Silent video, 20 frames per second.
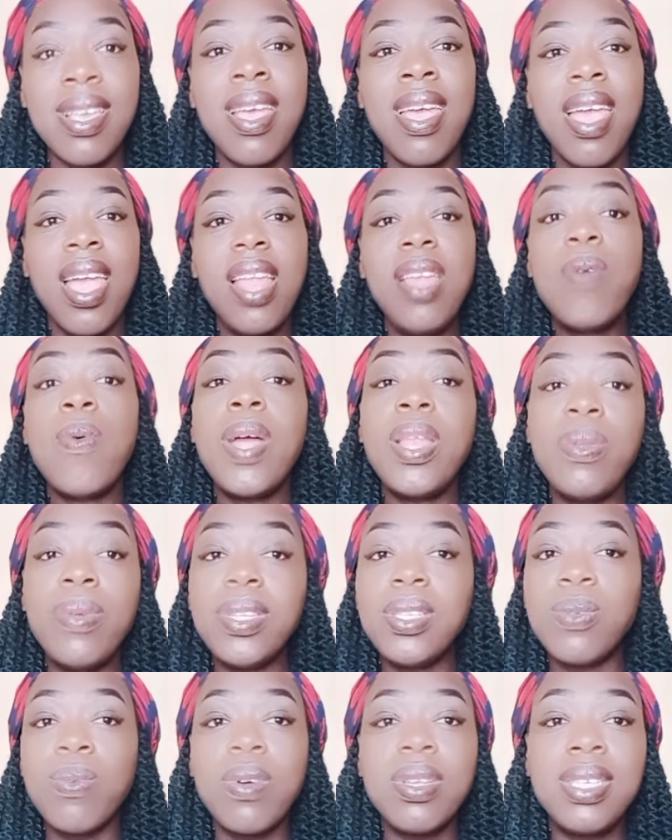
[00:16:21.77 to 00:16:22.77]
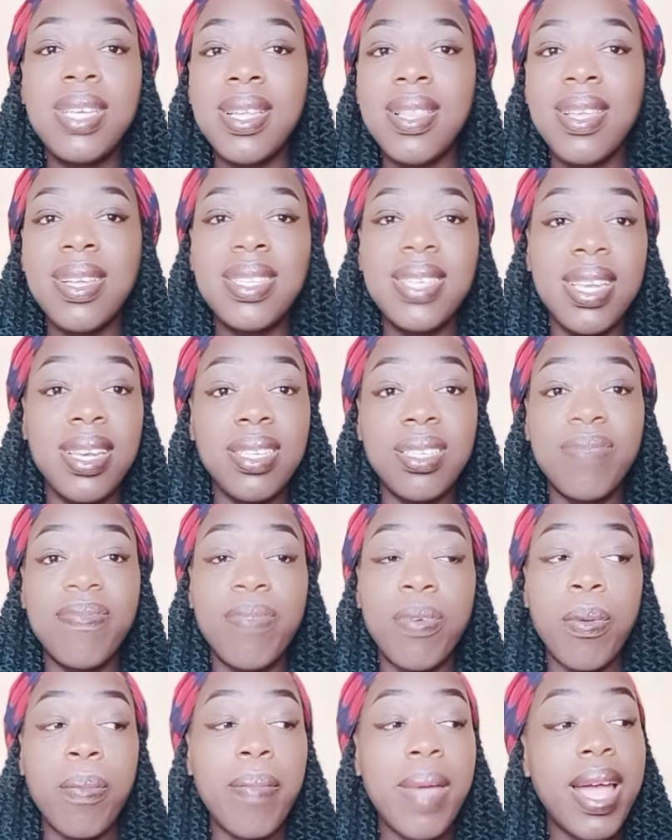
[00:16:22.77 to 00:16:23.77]
Anyone who is watching this and is
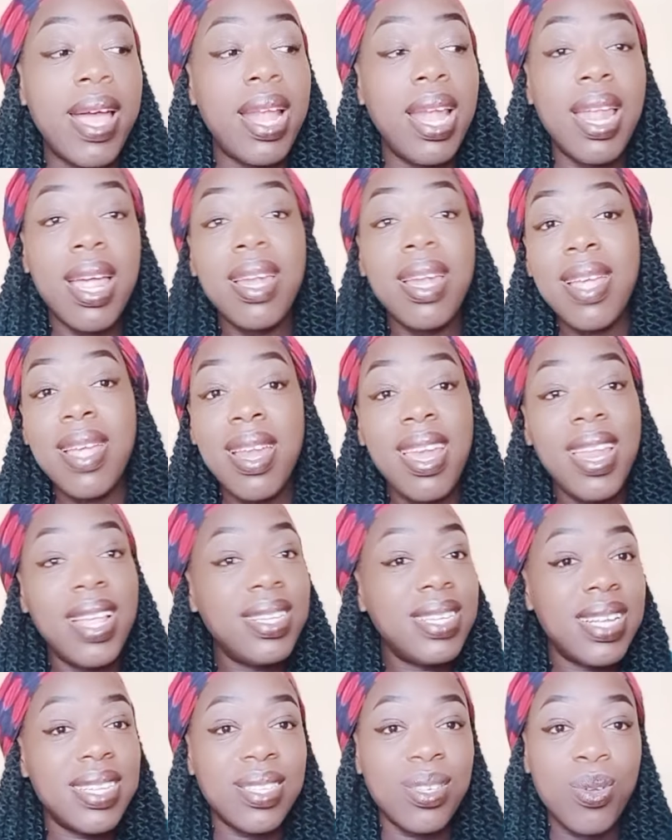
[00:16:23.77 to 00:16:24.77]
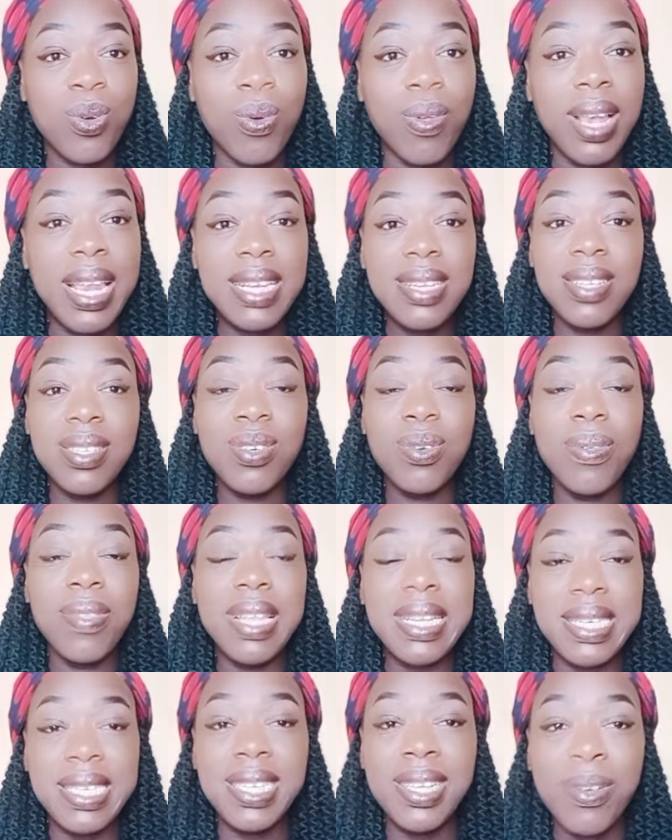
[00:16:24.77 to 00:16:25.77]
from London, let us know. Let us know the
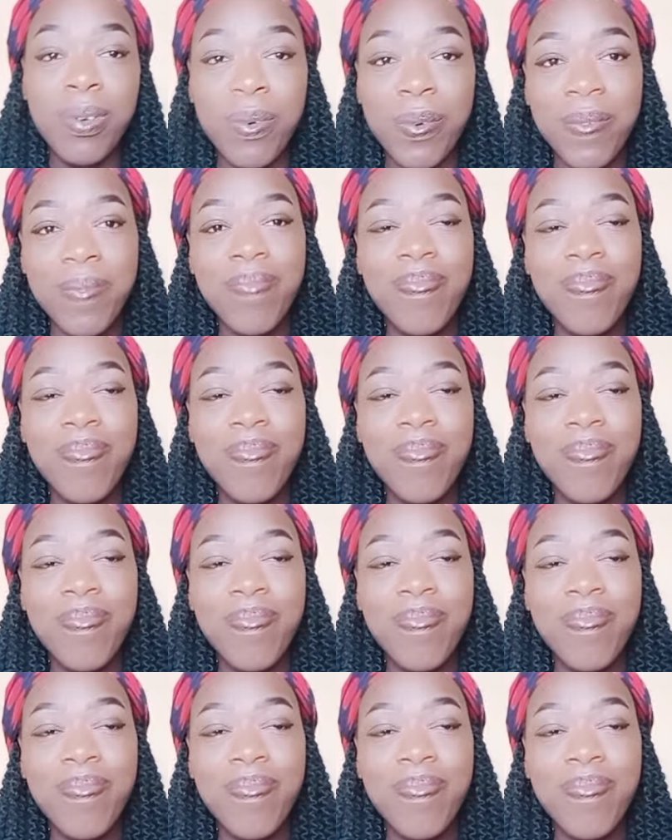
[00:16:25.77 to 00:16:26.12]
tingle.